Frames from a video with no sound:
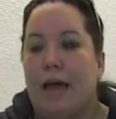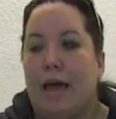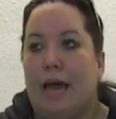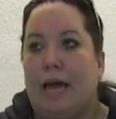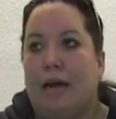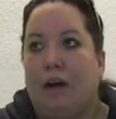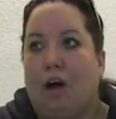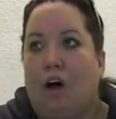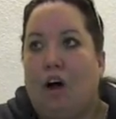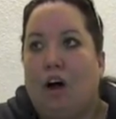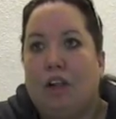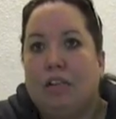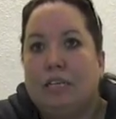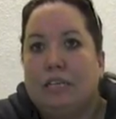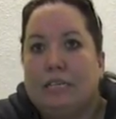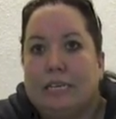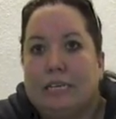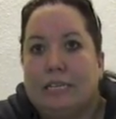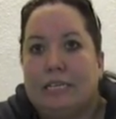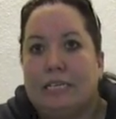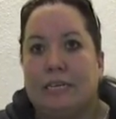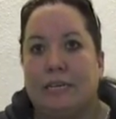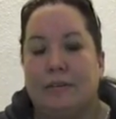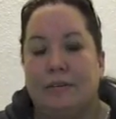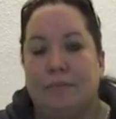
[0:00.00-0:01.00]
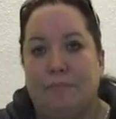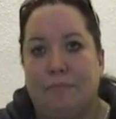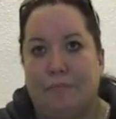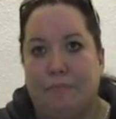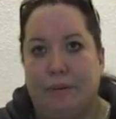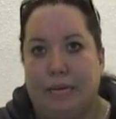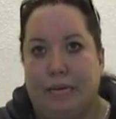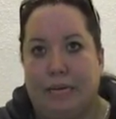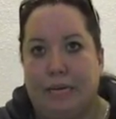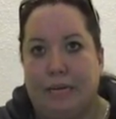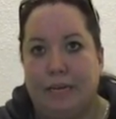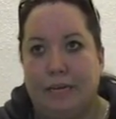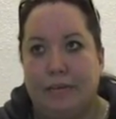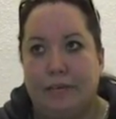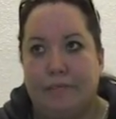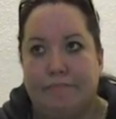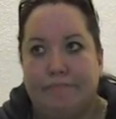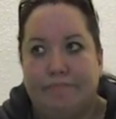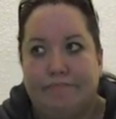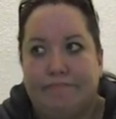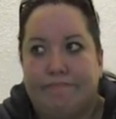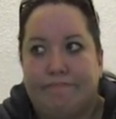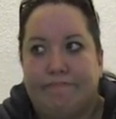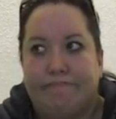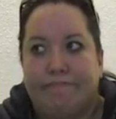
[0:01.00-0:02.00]
And all of this can be
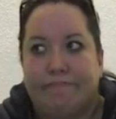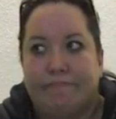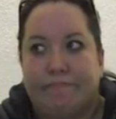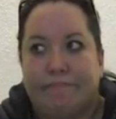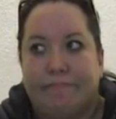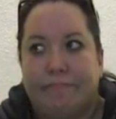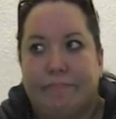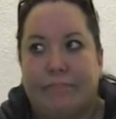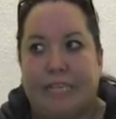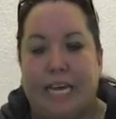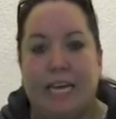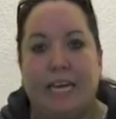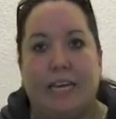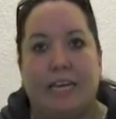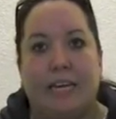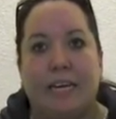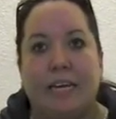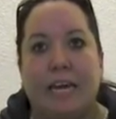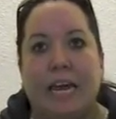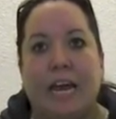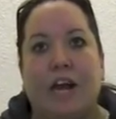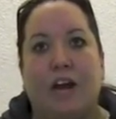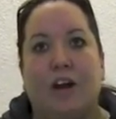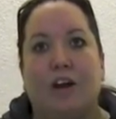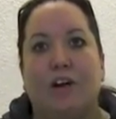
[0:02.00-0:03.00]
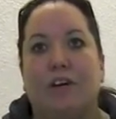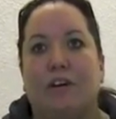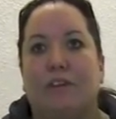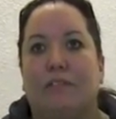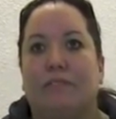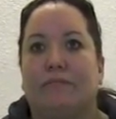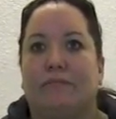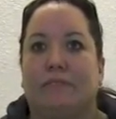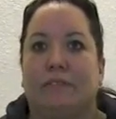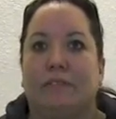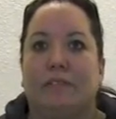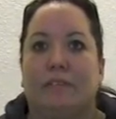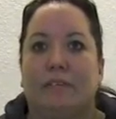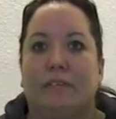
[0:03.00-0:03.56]
taken care of.